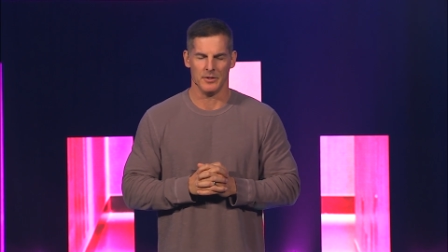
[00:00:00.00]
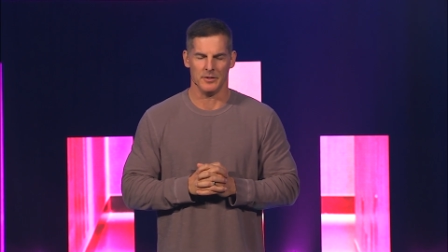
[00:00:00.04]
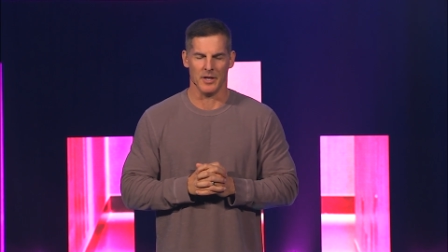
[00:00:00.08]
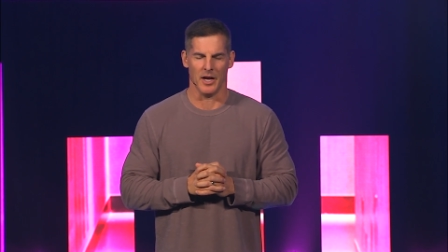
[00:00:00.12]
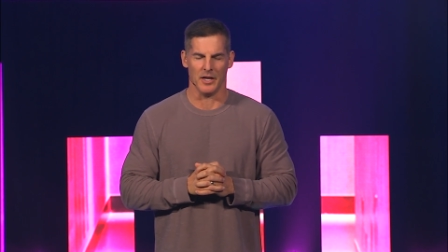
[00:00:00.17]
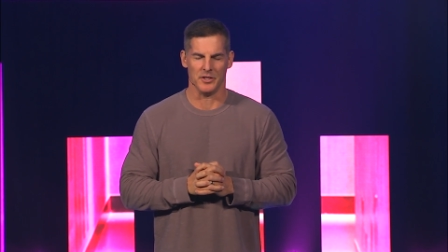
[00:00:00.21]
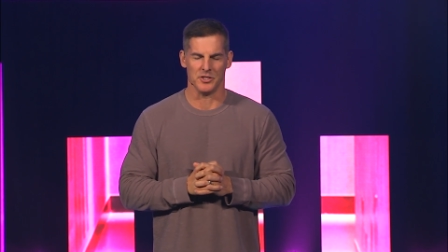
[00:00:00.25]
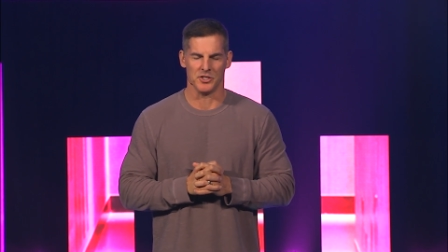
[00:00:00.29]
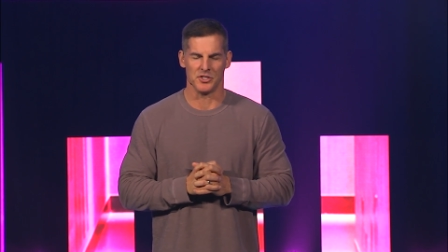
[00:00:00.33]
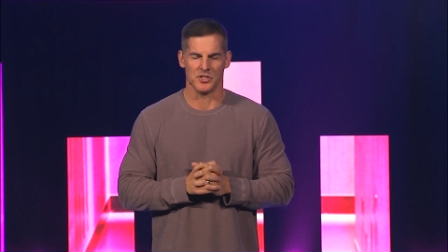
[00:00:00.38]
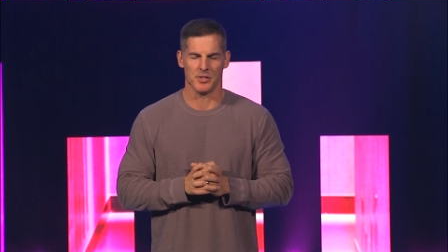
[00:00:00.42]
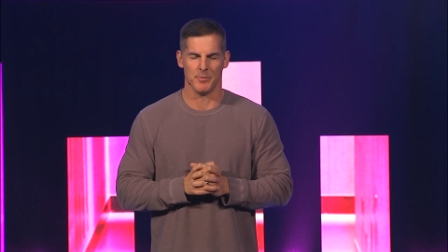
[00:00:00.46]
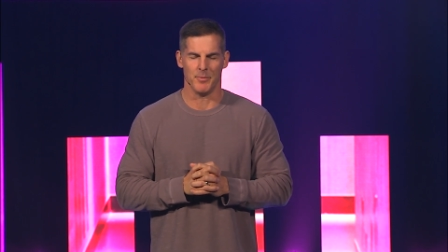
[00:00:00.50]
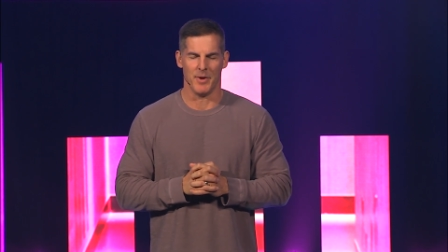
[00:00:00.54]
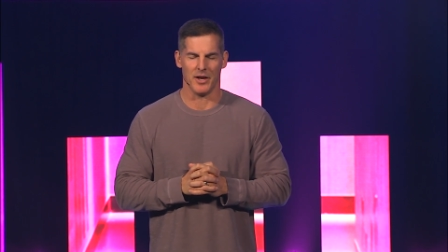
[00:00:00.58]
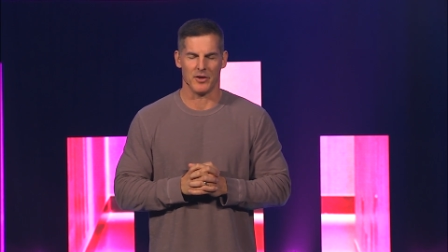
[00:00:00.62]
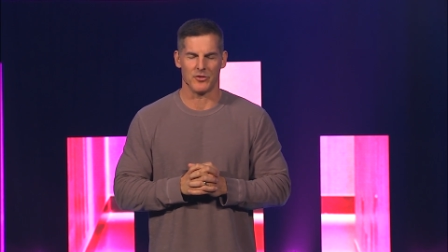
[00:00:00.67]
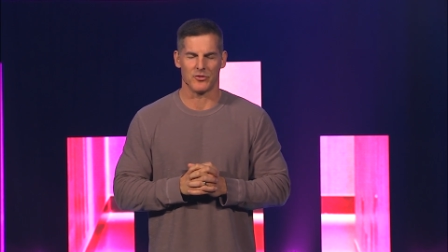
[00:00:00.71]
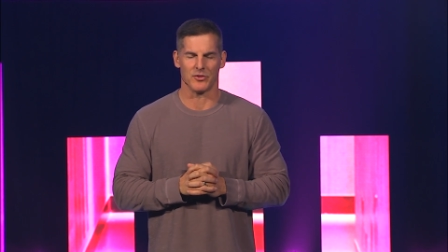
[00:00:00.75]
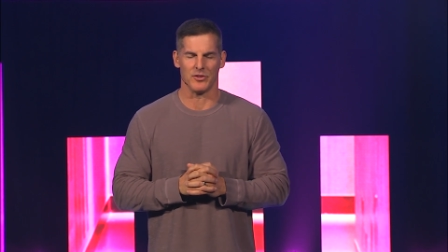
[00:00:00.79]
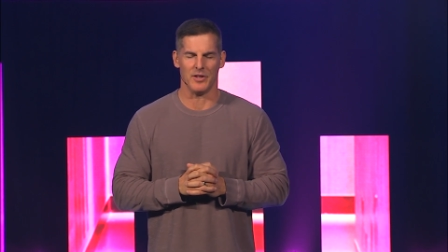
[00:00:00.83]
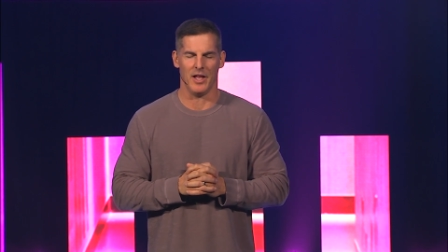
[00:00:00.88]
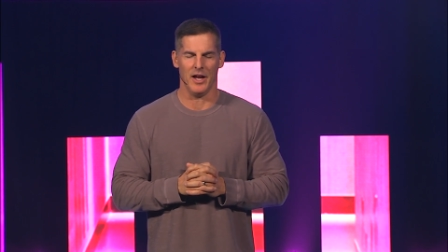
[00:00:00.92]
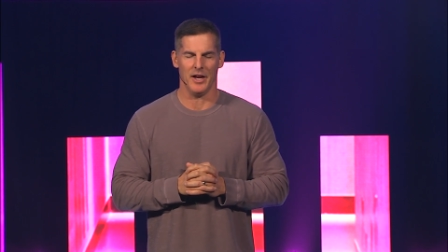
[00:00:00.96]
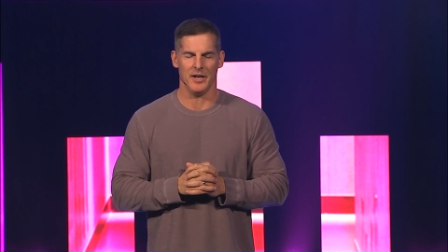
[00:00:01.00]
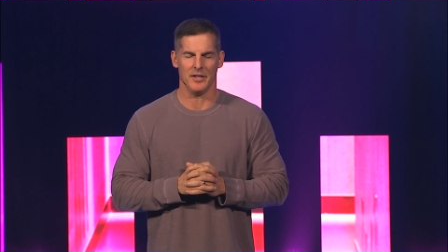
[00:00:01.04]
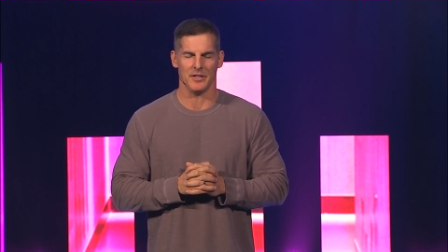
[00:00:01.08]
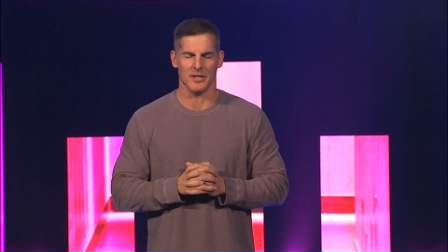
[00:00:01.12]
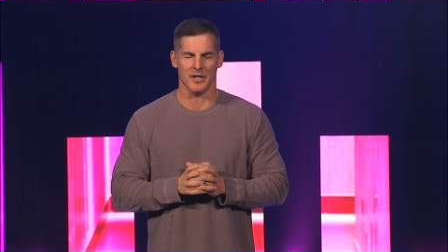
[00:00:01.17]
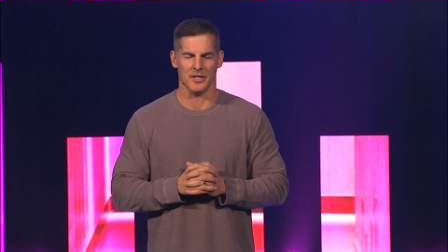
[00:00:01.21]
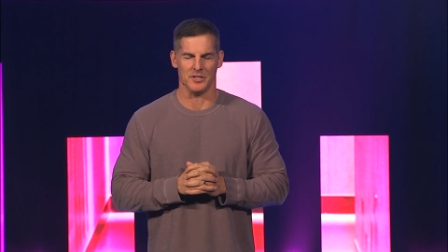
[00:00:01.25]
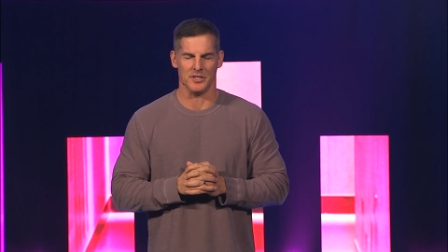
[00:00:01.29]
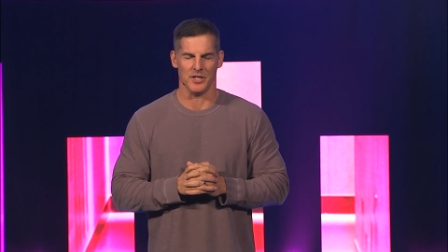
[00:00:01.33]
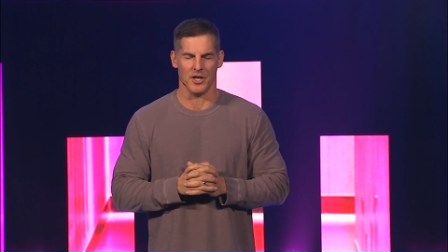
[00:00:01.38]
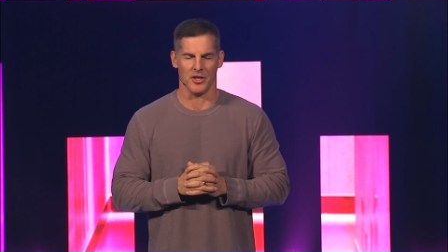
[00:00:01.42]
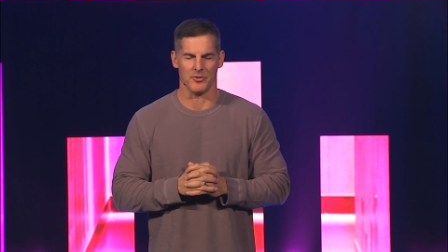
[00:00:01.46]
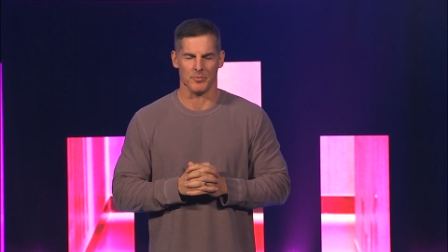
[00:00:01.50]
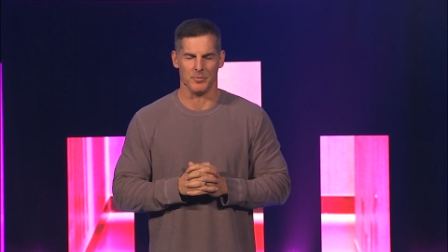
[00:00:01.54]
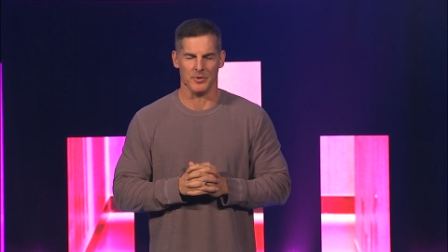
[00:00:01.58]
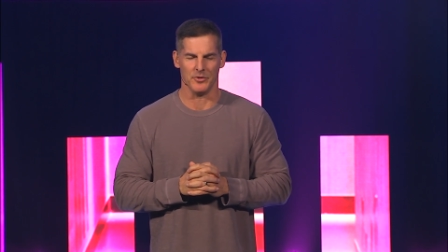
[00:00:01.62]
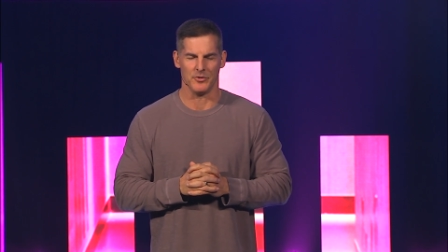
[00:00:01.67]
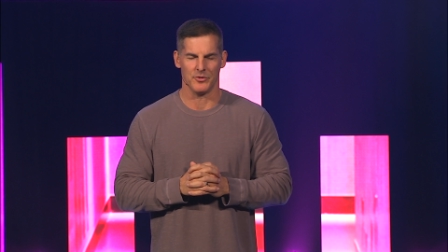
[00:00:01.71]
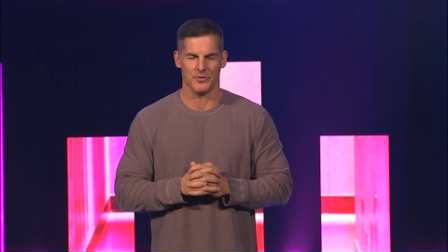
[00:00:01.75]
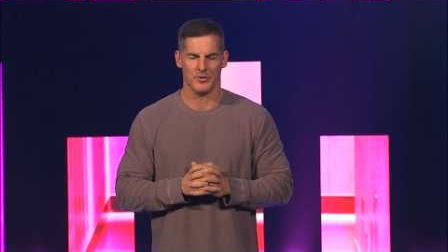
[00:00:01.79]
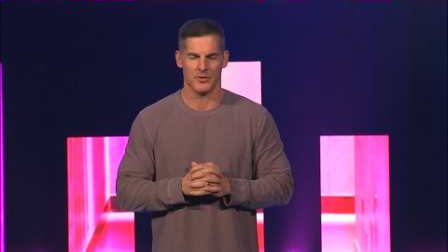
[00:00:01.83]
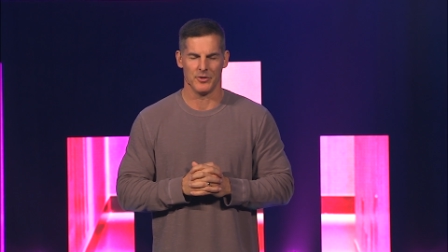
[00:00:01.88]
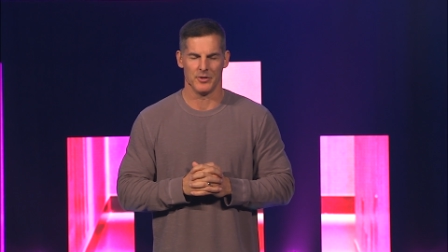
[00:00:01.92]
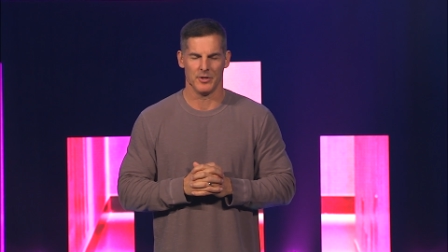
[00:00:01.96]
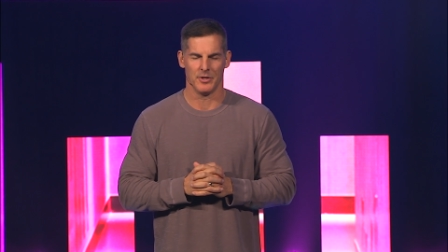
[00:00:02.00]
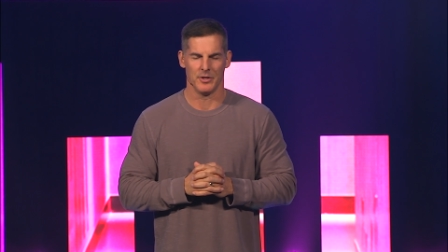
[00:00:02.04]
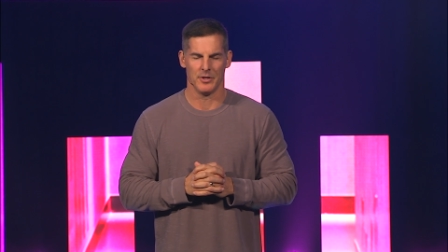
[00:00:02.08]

not just to make slight adjustments,